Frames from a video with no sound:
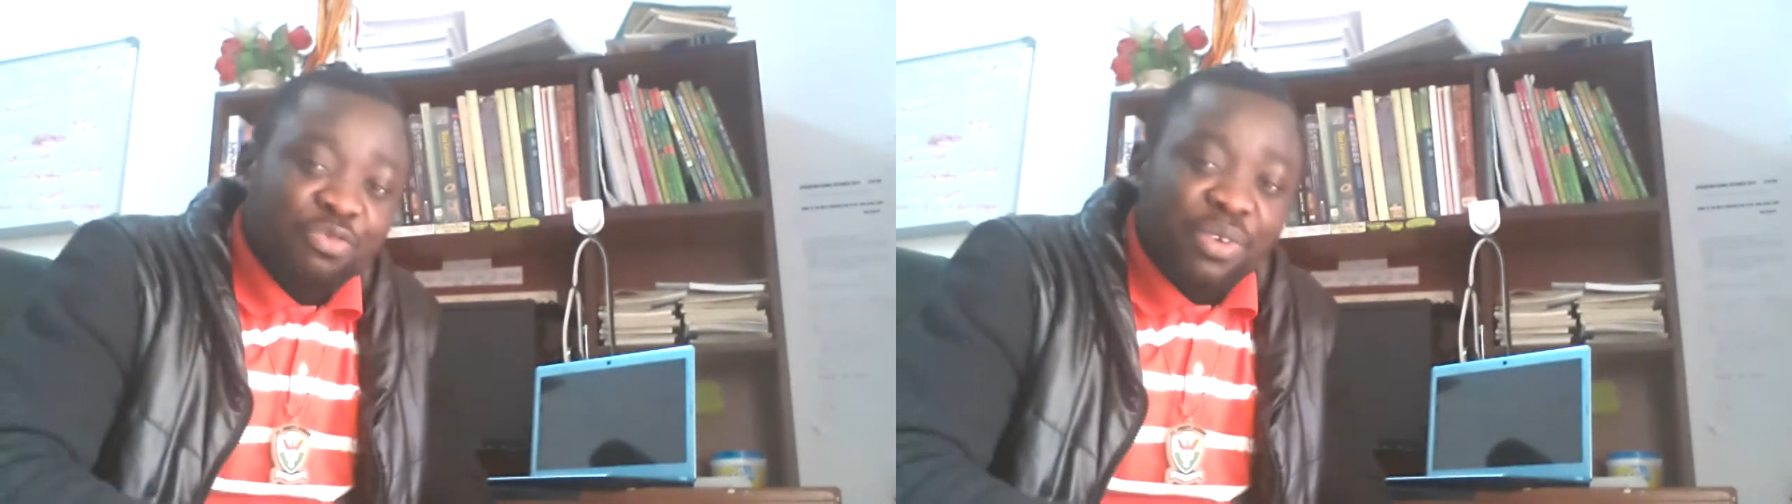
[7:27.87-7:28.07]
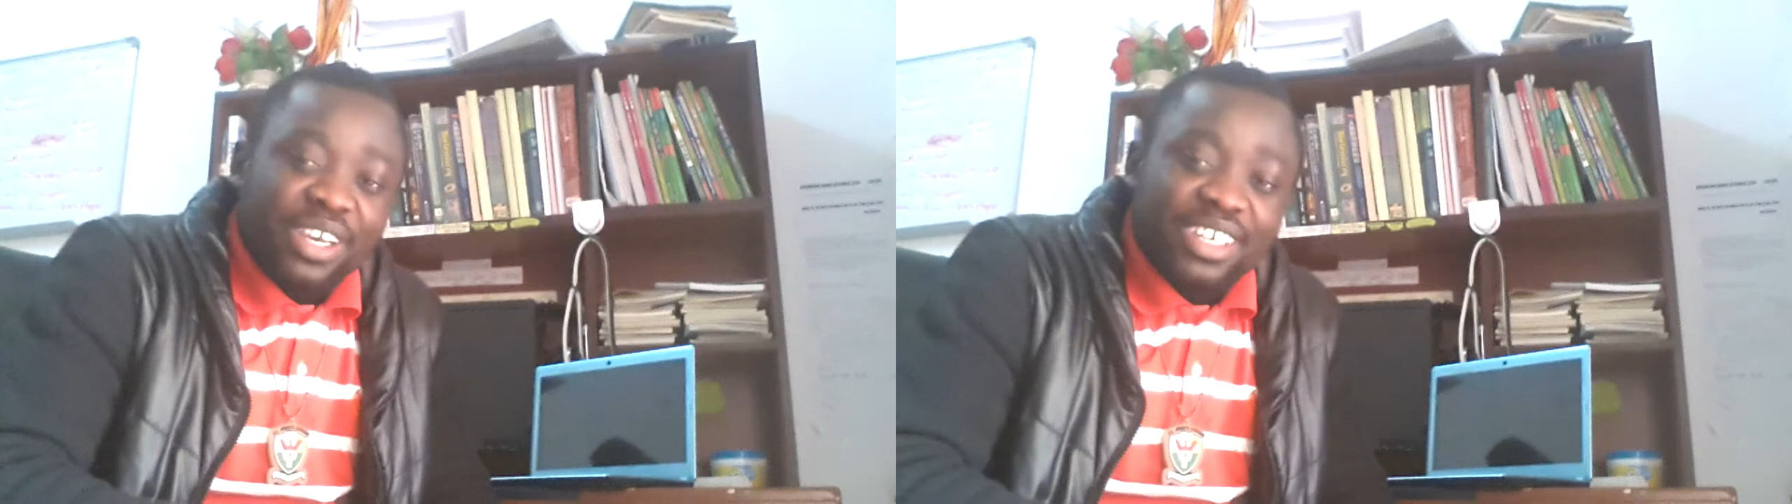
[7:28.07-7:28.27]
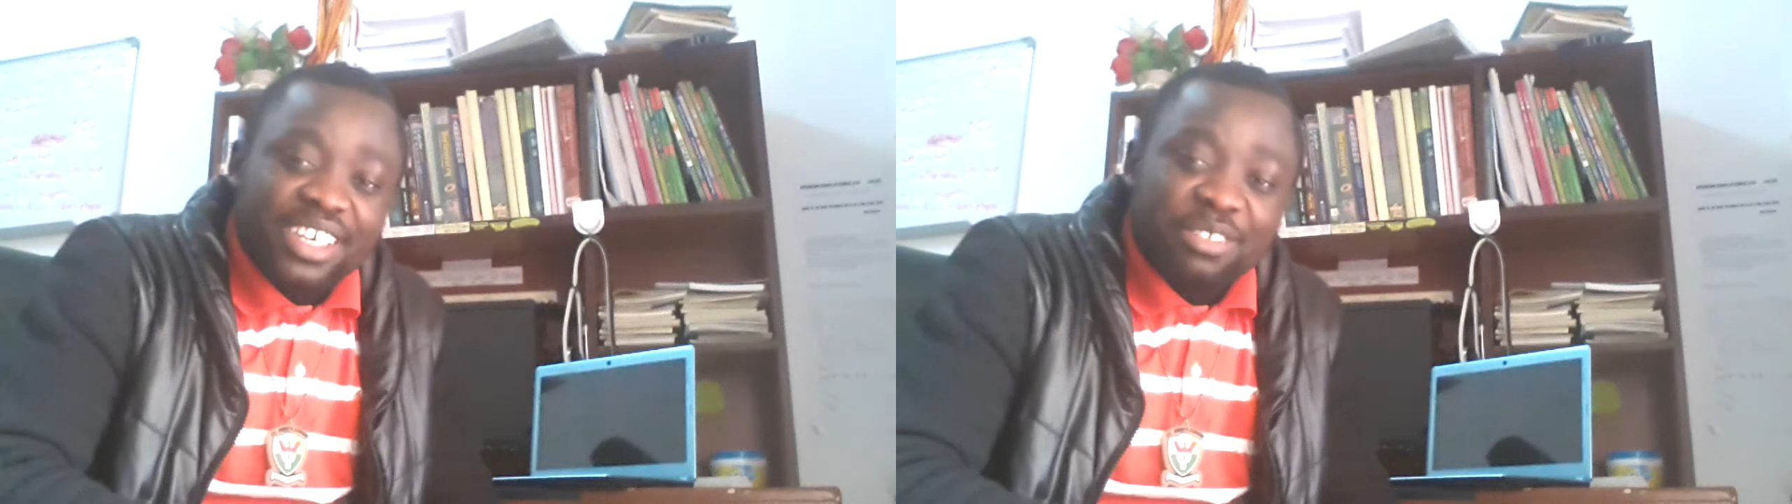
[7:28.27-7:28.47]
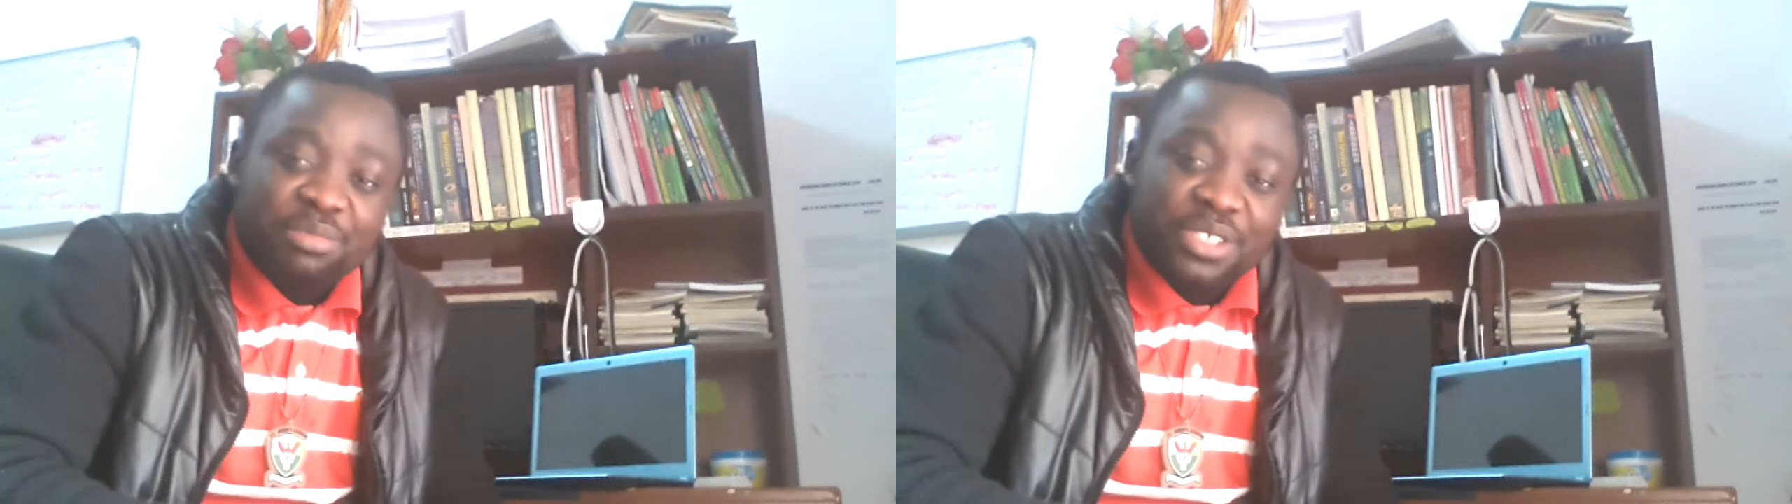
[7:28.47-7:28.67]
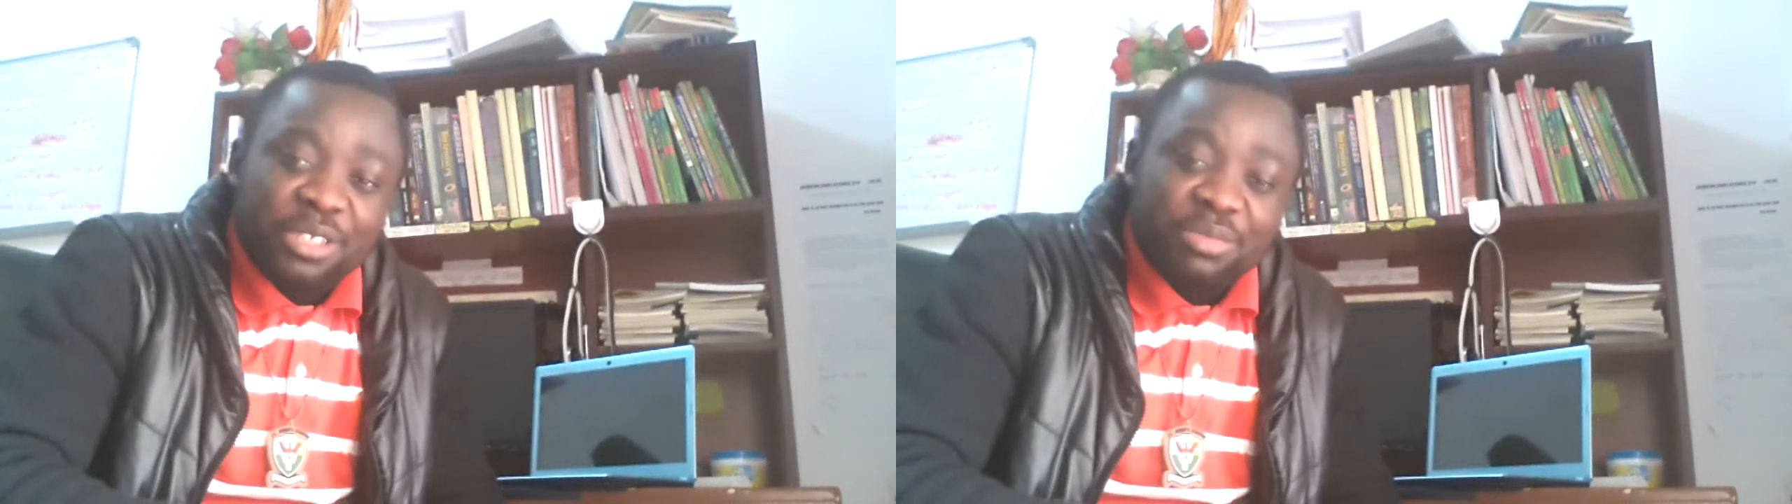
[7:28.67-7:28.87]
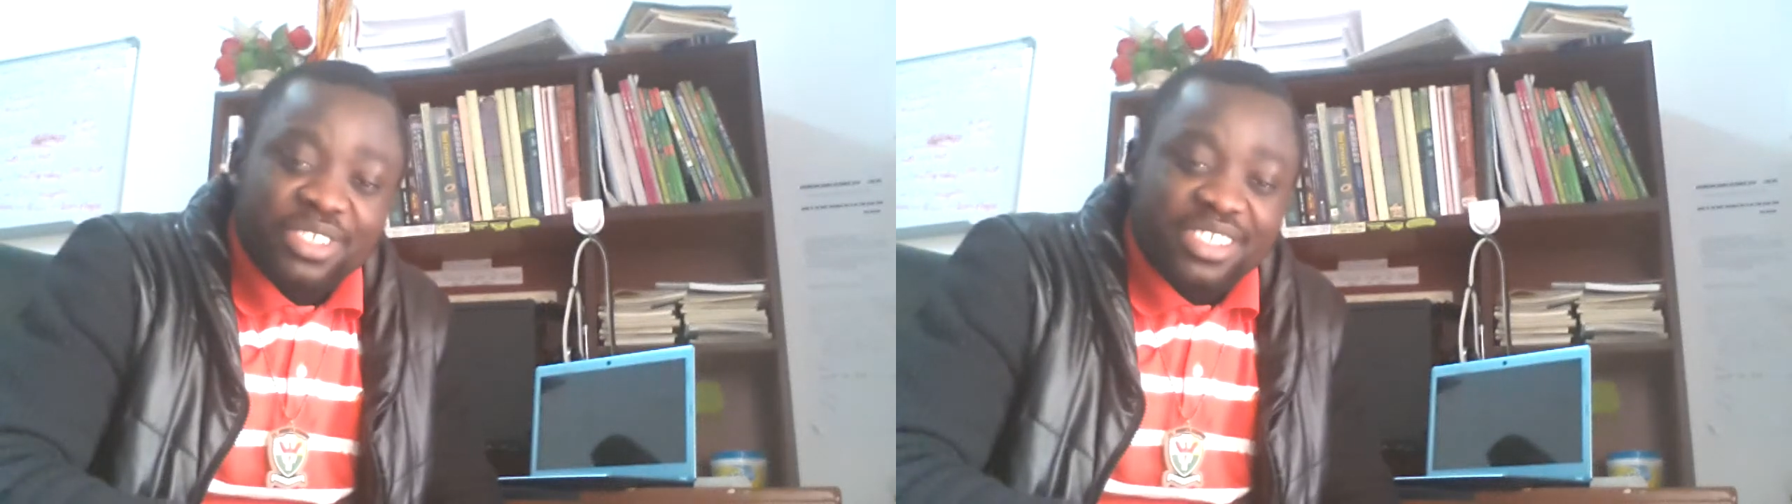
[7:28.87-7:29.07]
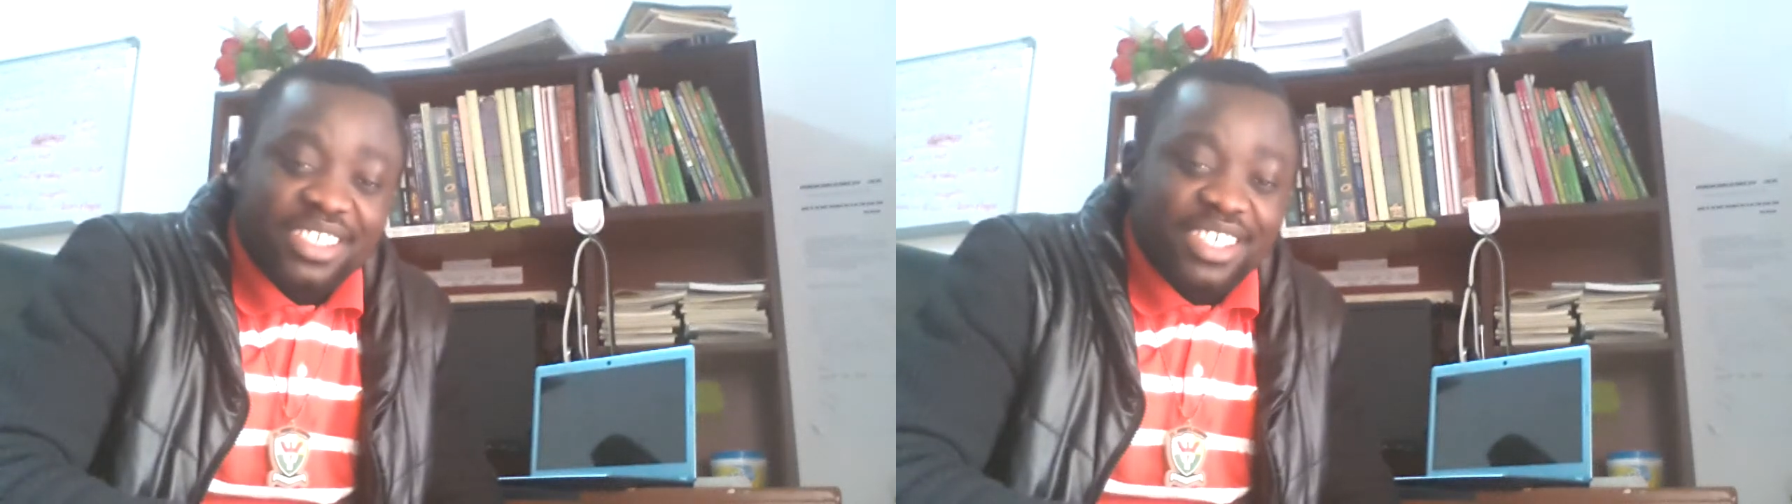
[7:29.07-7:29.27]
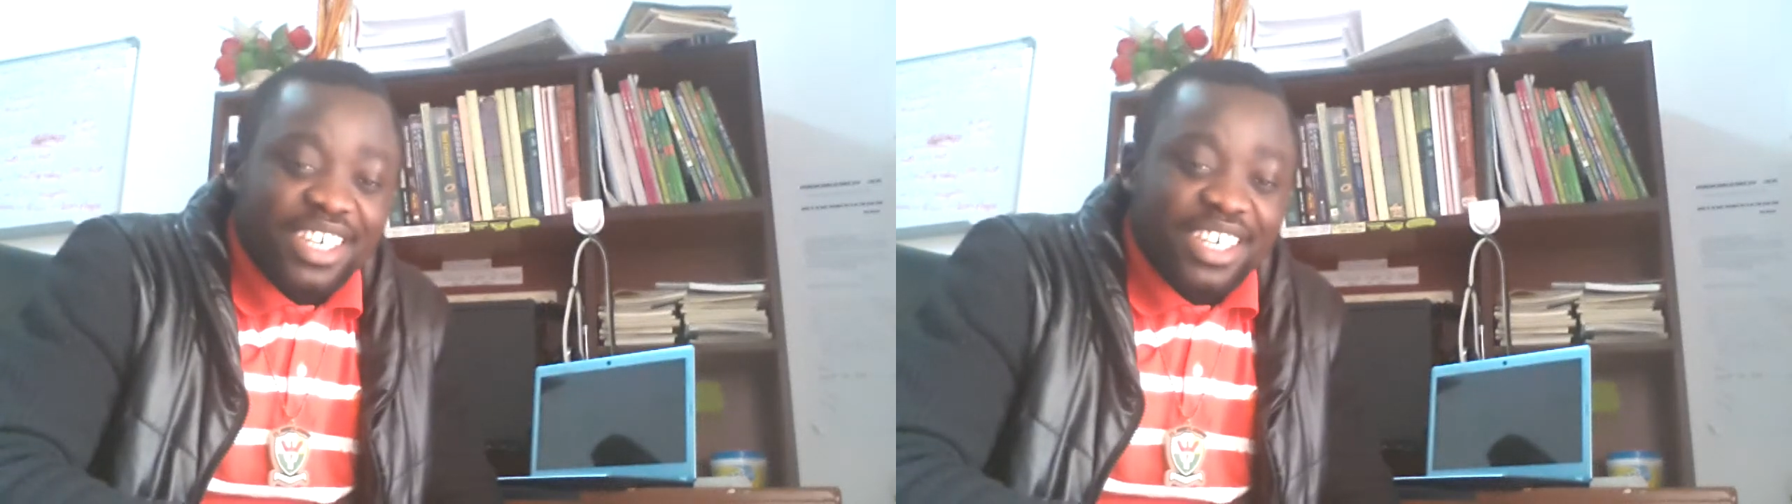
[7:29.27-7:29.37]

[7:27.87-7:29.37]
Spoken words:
my NBME.